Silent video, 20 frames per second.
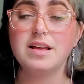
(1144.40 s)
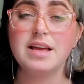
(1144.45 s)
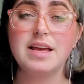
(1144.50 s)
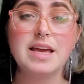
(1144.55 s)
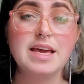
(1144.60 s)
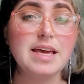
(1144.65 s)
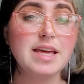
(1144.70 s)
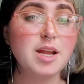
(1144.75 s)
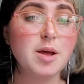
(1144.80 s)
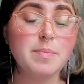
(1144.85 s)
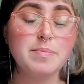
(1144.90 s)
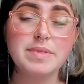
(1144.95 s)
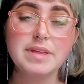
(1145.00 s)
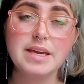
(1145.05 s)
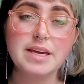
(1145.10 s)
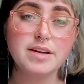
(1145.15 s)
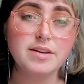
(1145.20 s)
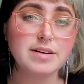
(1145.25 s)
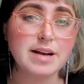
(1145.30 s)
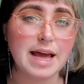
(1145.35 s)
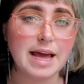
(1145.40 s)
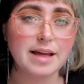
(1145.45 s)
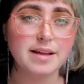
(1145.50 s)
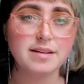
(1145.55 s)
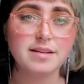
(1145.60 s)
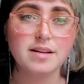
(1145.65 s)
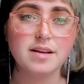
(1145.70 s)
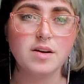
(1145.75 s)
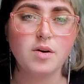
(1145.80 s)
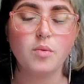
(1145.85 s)
hit up the internet.
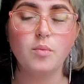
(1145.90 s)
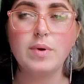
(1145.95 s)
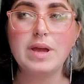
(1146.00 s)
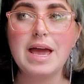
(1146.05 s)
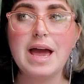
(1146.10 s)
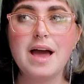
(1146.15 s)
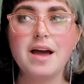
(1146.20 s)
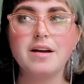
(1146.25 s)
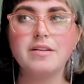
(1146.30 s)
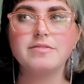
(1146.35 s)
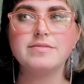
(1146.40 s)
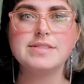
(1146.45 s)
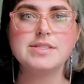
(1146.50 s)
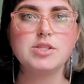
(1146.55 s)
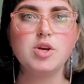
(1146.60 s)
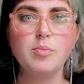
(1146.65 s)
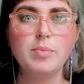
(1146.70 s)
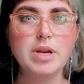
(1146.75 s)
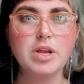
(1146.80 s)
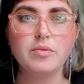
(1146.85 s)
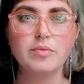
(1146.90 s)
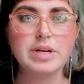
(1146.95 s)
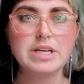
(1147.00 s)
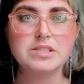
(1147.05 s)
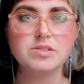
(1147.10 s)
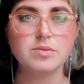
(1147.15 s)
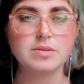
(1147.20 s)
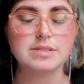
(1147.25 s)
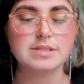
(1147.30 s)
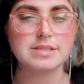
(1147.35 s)
We have so many
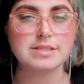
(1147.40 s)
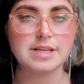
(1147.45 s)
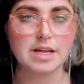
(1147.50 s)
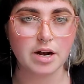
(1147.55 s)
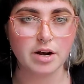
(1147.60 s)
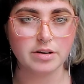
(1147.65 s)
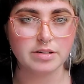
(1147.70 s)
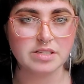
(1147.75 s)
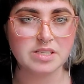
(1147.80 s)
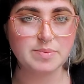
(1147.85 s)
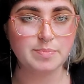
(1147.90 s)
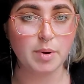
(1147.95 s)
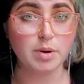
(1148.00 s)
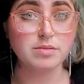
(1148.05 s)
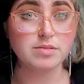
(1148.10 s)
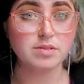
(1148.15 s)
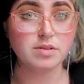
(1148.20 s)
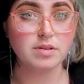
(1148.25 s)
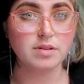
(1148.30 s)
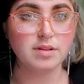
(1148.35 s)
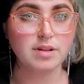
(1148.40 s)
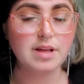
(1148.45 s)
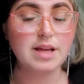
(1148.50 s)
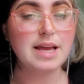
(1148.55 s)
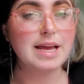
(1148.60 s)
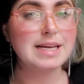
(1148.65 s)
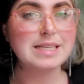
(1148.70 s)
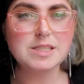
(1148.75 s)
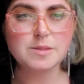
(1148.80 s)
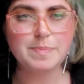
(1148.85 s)
resources at our disposal,
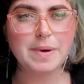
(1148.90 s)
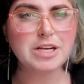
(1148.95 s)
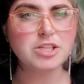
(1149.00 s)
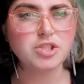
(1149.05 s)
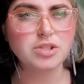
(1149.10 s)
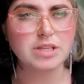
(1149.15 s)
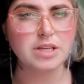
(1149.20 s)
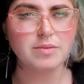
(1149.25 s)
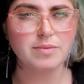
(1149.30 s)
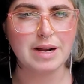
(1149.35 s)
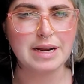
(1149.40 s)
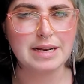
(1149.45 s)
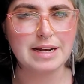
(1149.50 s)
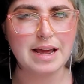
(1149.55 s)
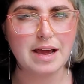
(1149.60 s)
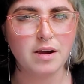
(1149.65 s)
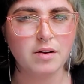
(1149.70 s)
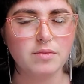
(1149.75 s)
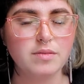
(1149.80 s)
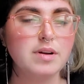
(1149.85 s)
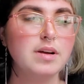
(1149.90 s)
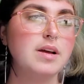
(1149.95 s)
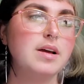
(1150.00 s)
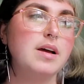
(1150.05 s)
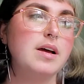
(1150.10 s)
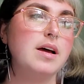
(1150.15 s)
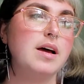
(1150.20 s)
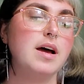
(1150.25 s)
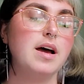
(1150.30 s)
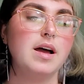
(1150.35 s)
especially right now.
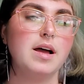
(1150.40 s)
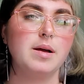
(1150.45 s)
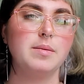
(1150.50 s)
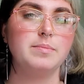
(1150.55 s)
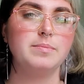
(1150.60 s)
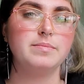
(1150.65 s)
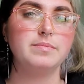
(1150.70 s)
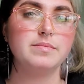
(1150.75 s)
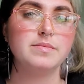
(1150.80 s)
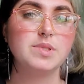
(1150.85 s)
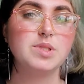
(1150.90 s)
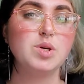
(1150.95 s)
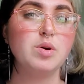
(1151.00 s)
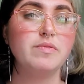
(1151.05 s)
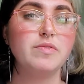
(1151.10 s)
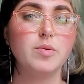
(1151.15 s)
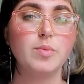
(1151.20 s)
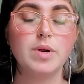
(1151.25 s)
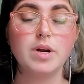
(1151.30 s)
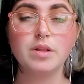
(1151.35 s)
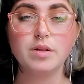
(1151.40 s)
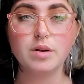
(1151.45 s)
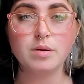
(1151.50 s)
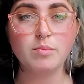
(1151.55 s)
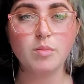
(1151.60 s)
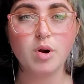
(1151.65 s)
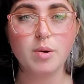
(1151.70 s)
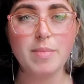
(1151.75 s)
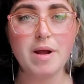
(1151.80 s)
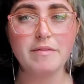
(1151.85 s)
So if you want to learn
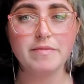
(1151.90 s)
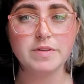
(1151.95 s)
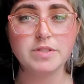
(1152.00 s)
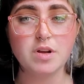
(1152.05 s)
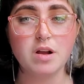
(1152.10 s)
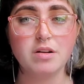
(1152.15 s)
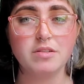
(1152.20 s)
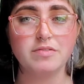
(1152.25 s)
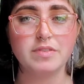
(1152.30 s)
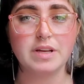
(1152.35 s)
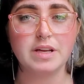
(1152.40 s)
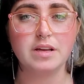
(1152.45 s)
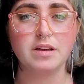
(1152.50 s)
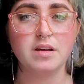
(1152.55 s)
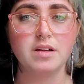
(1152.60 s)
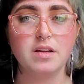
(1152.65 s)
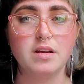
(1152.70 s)
more about photography,